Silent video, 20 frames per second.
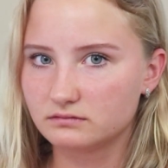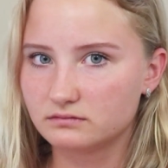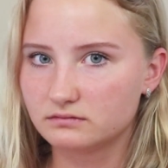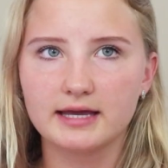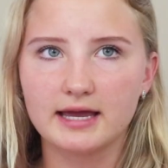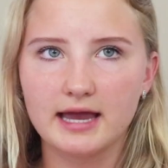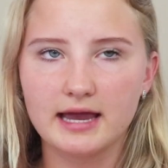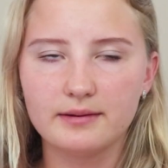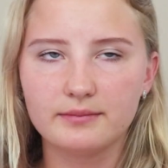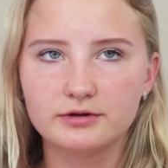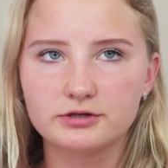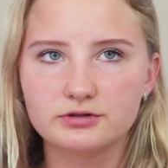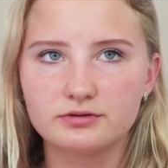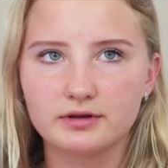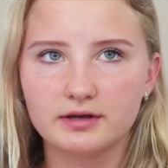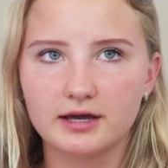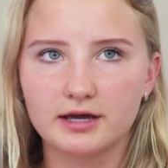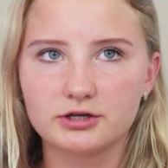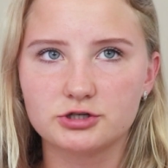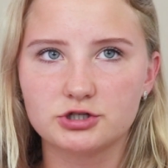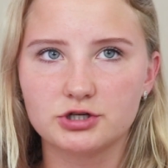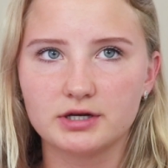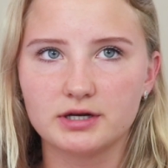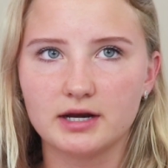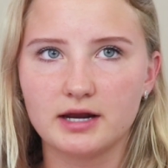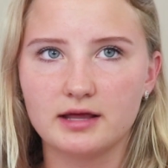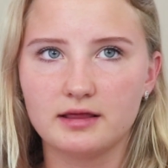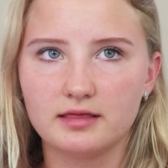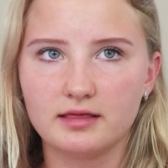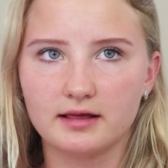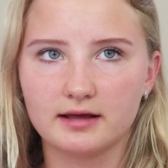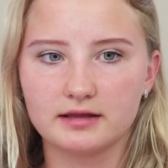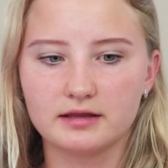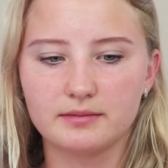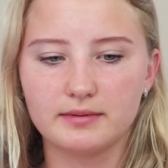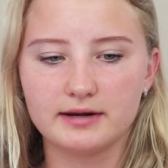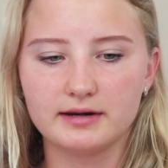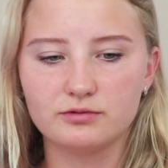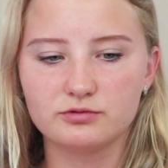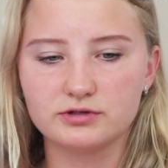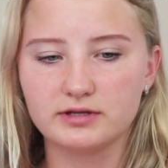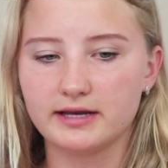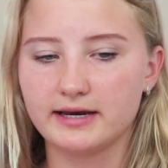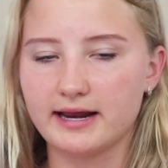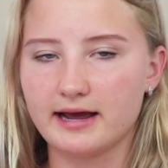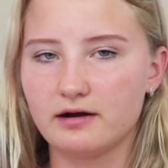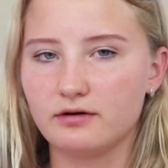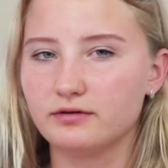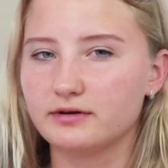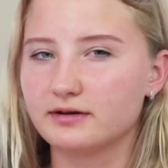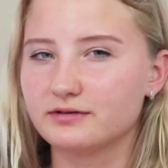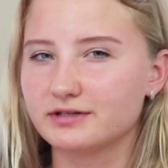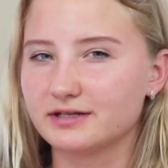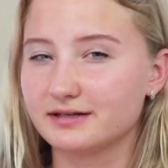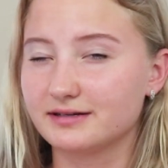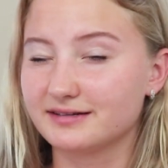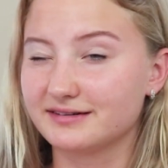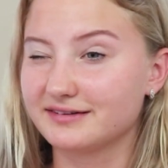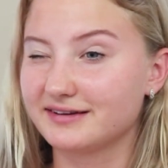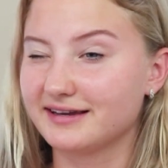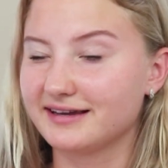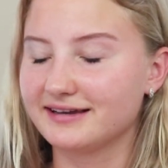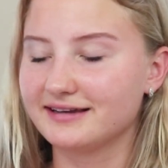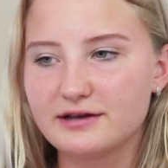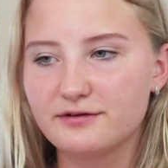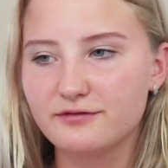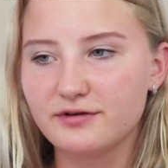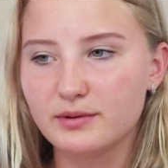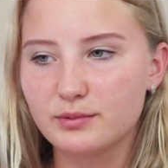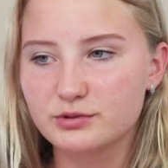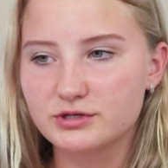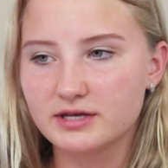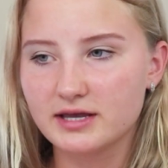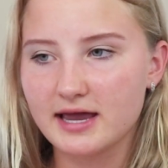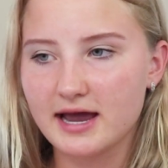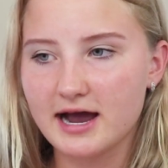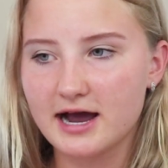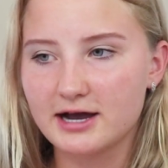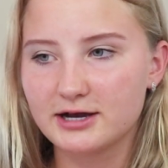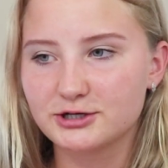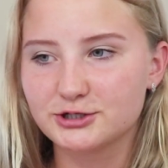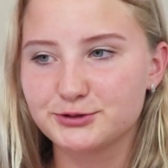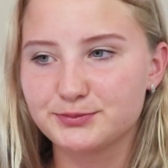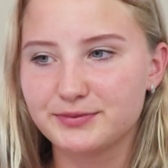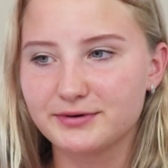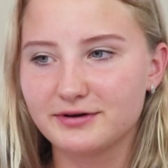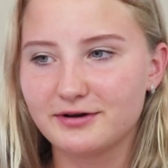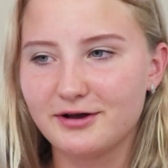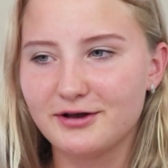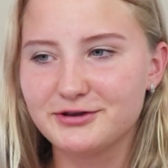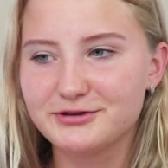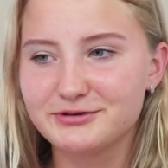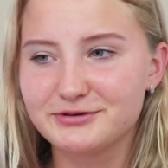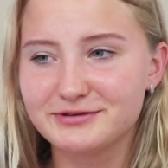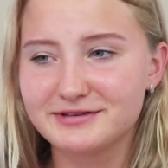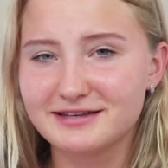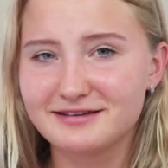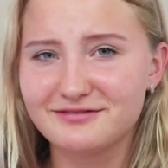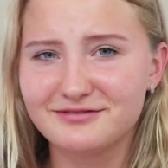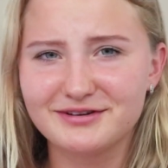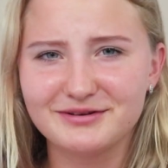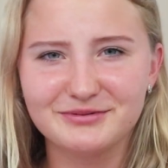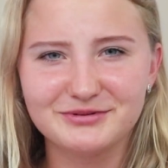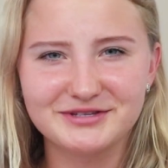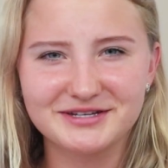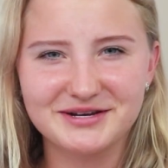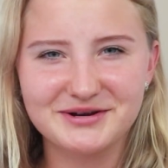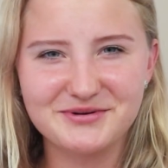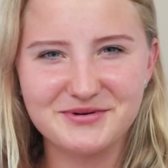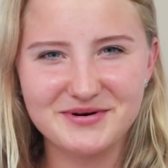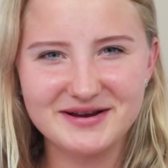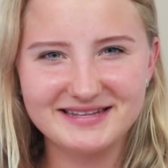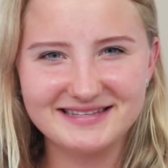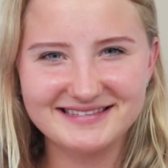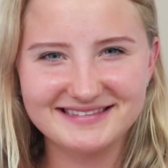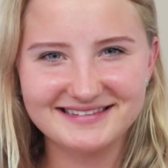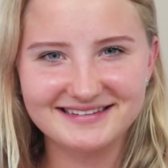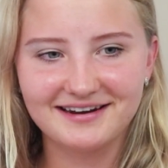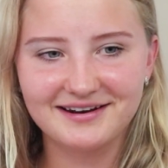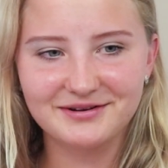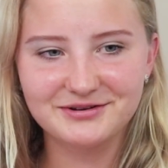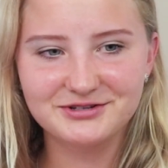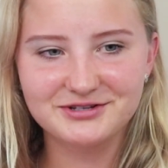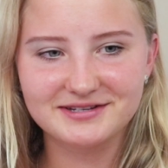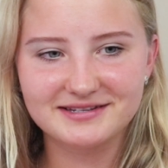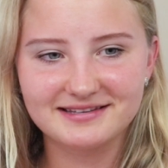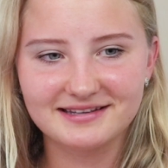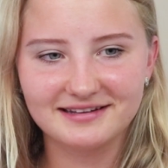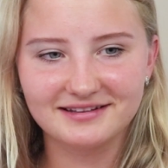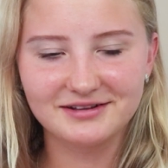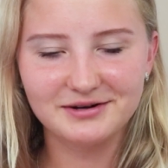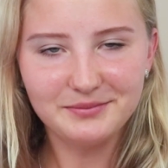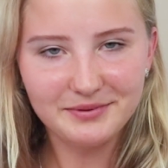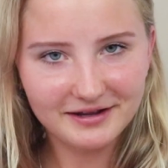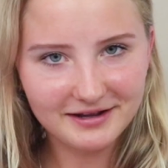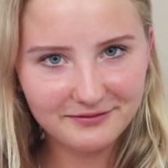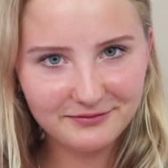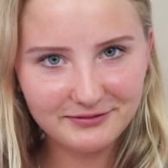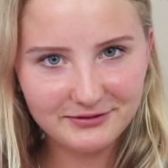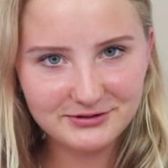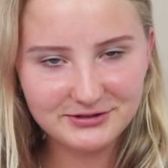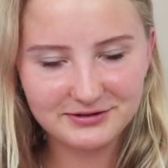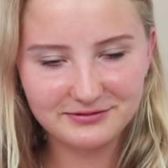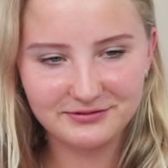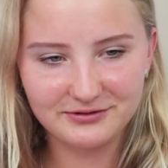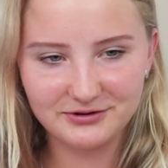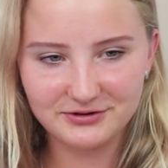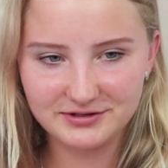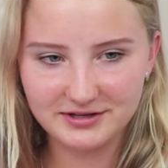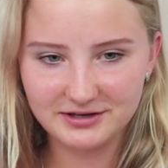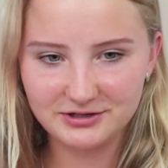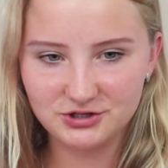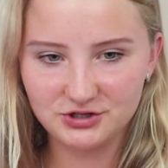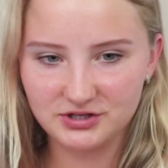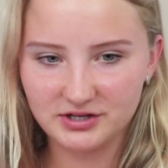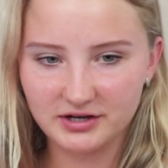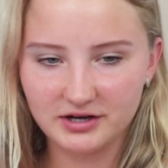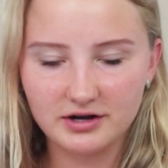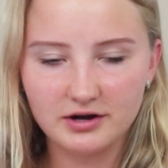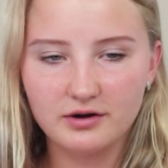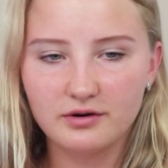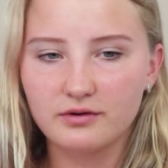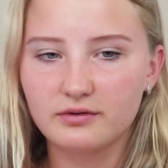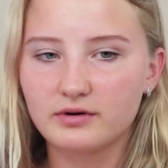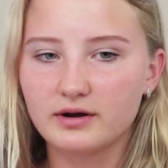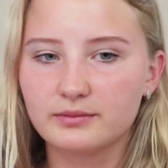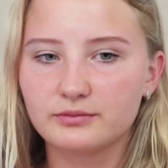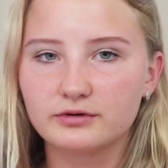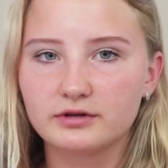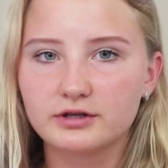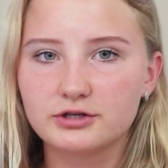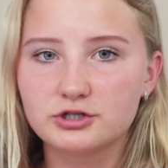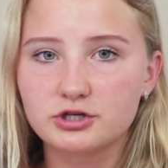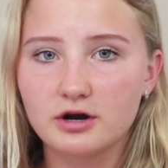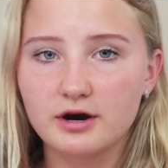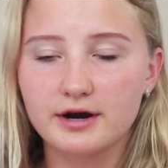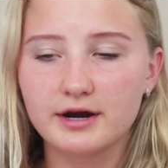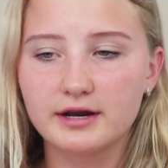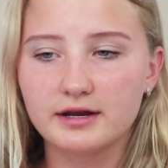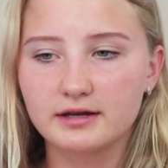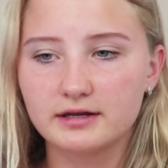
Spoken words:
I came into the kitchen and like the money was laid out and I was like, okay. Some of it was in cash, but also some of it was in coins. And I was just a little bit confused at first. And she's like, oh, I'm really sorry.